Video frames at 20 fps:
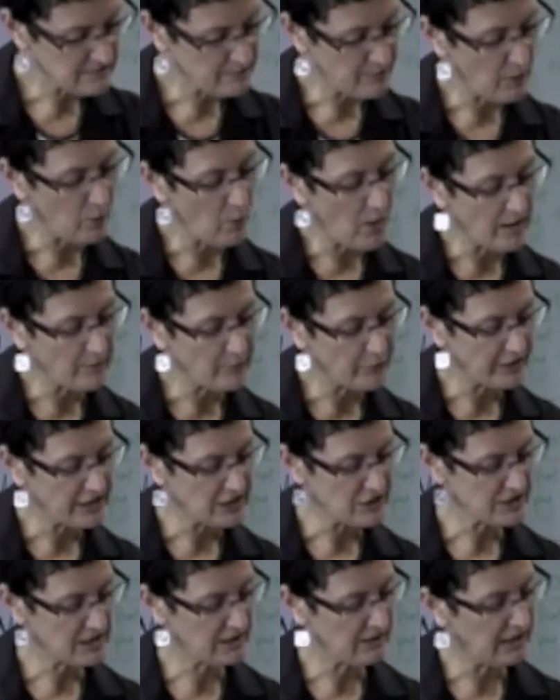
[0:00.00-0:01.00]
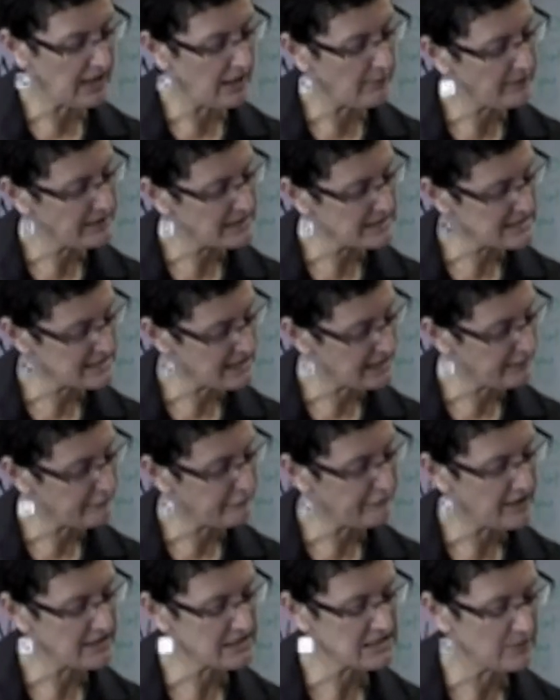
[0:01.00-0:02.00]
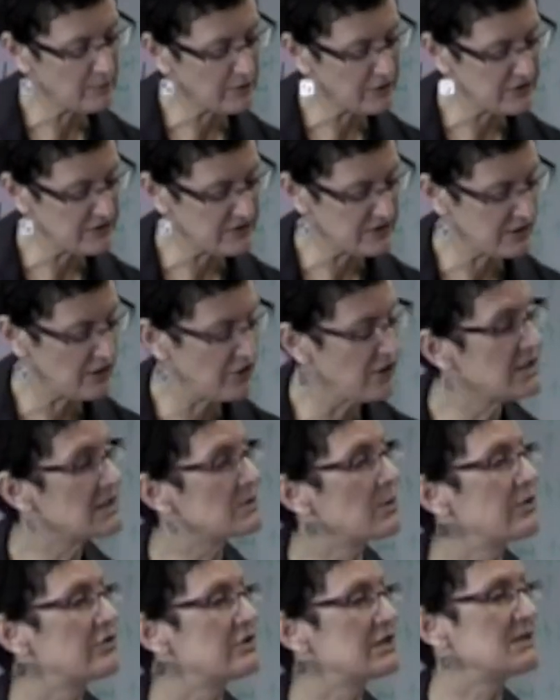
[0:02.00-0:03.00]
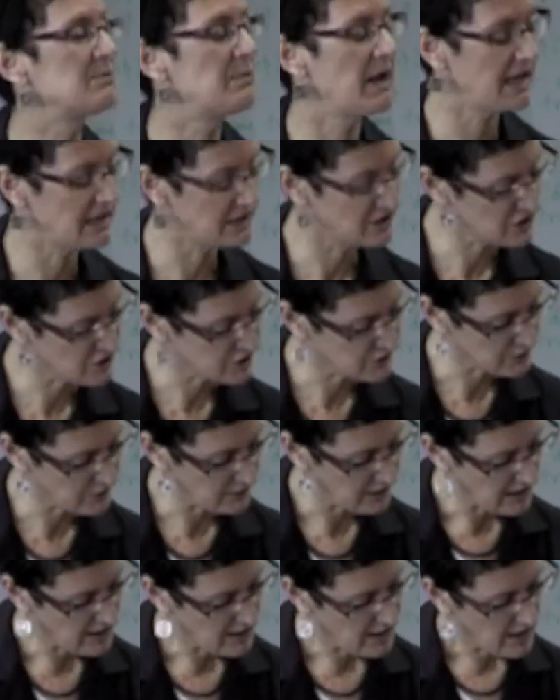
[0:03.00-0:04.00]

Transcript: but one British Columbia study found some concerns with respect to